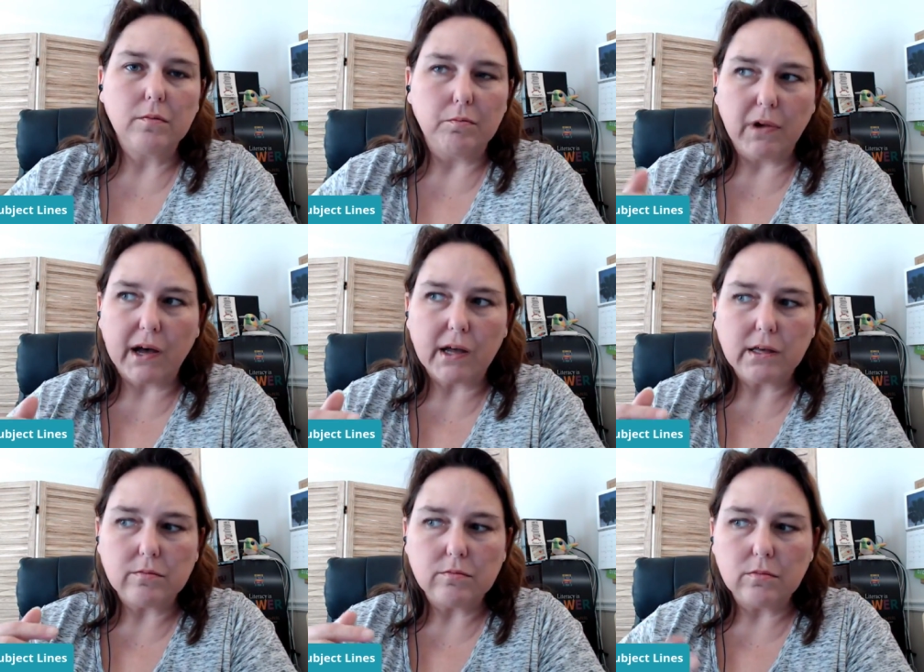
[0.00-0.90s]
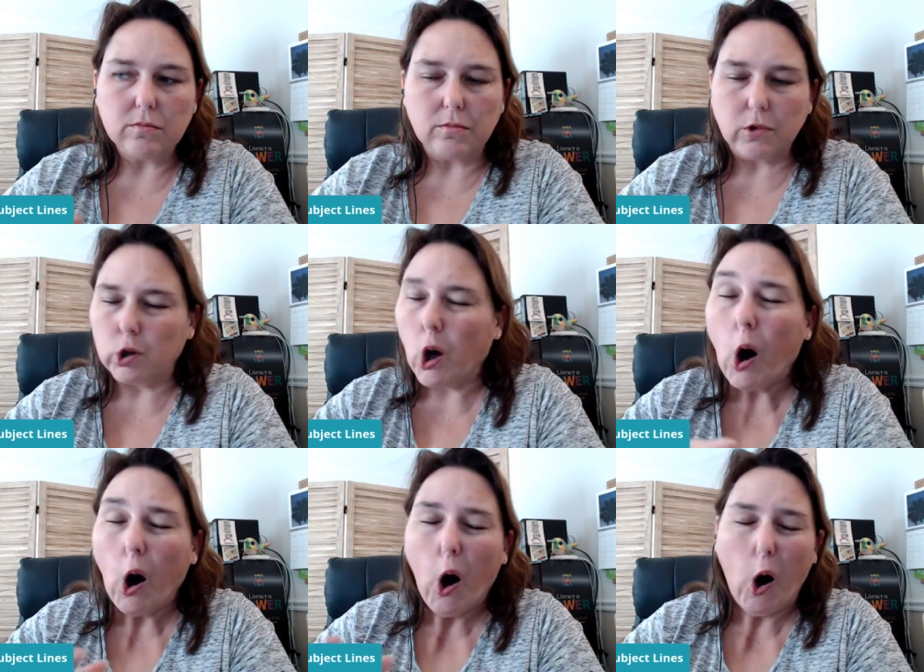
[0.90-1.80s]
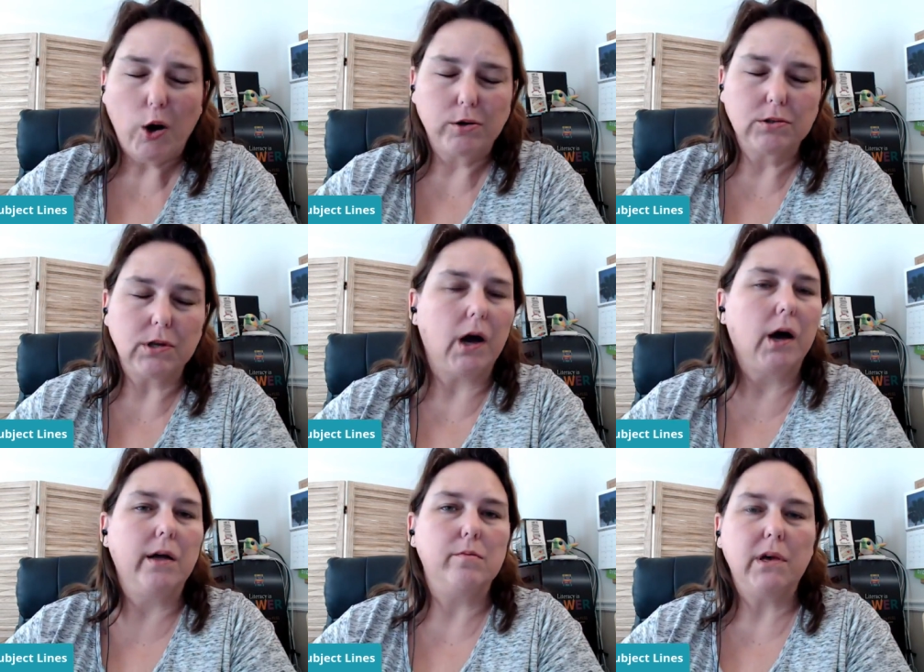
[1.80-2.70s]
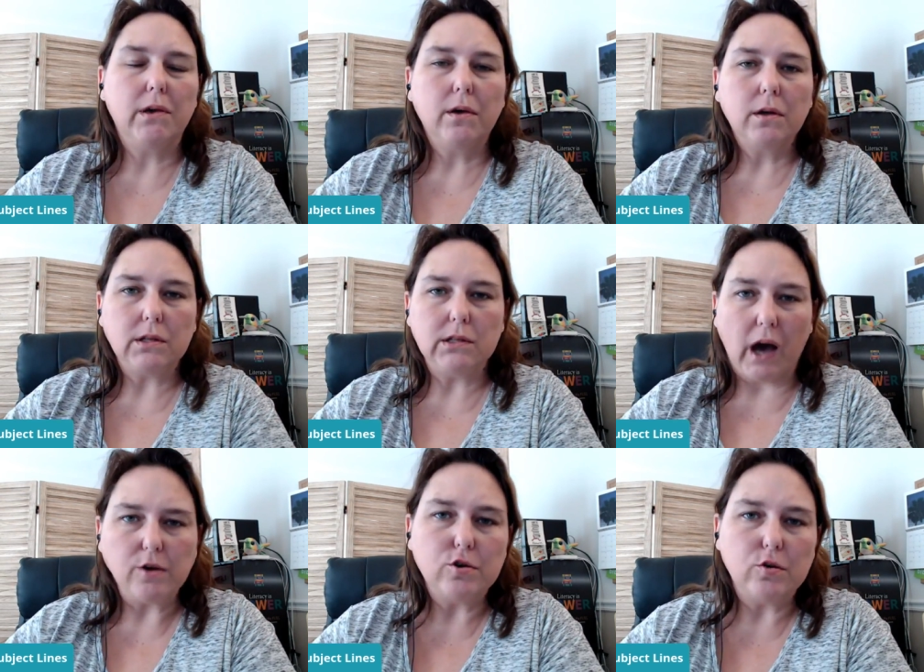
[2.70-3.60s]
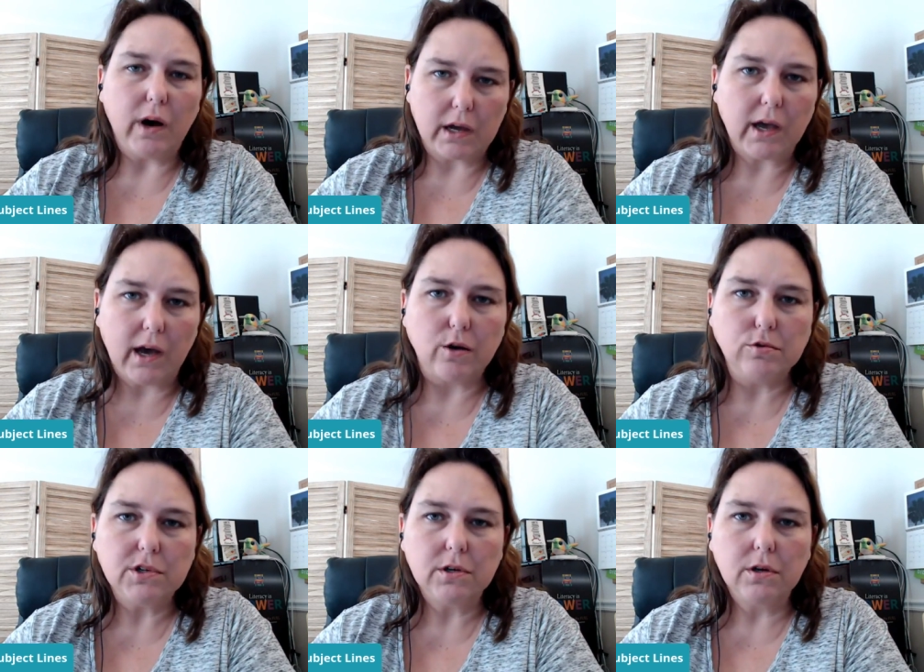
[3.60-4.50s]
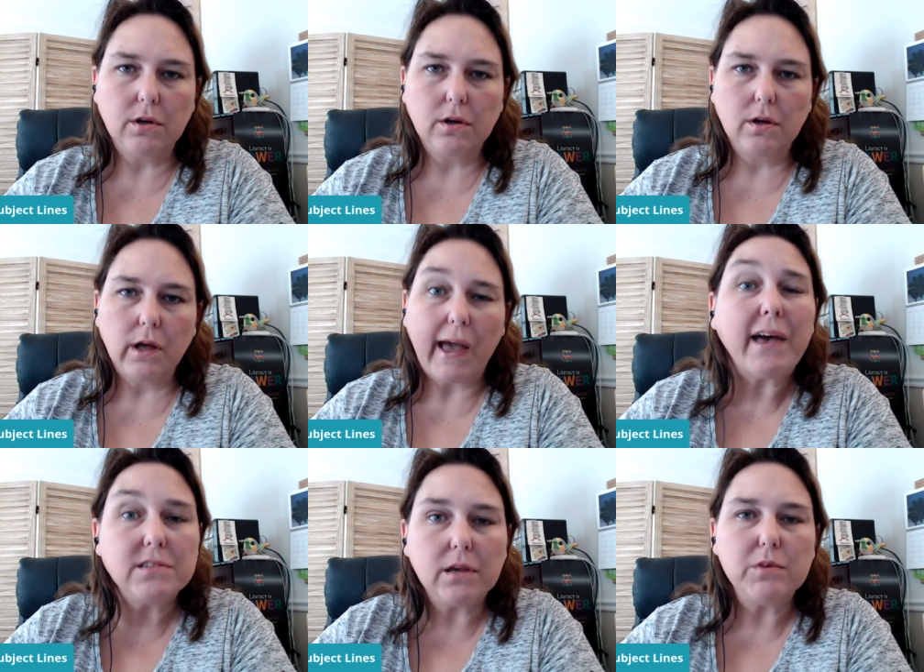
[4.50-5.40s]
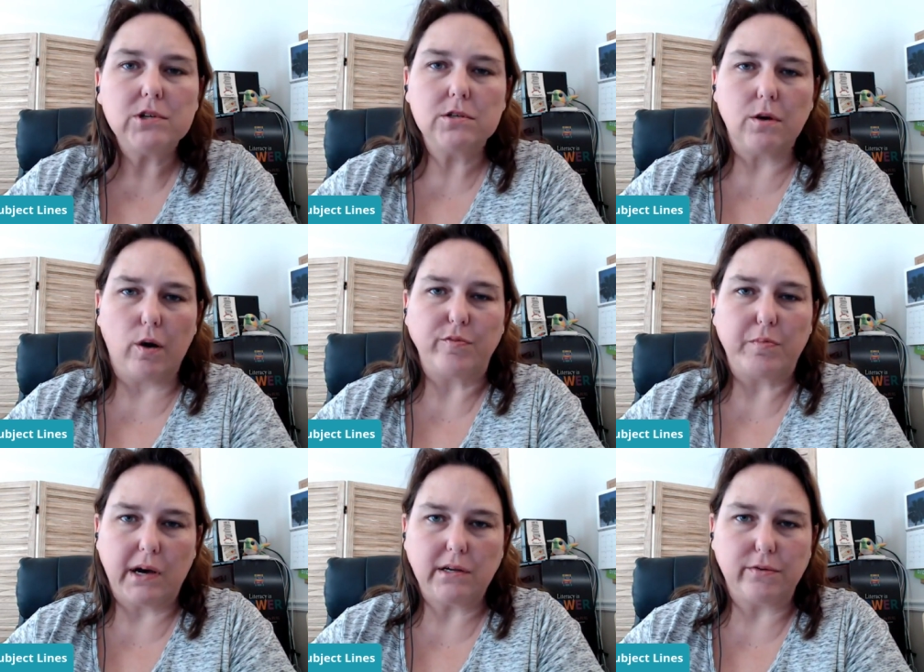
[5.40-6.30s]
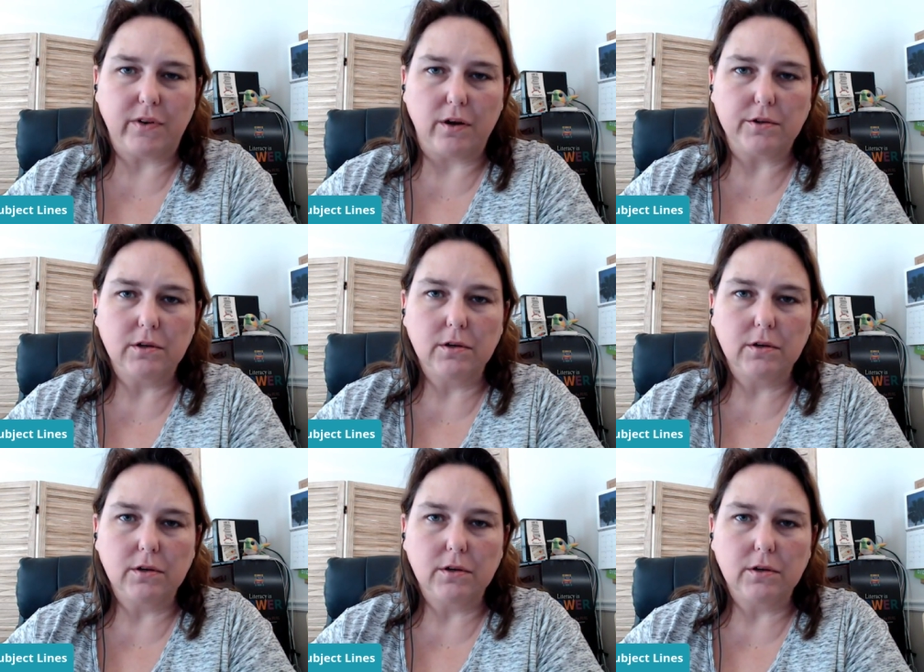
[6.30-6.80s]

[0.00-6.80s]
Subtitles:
My long time Yahoo account has images off by default.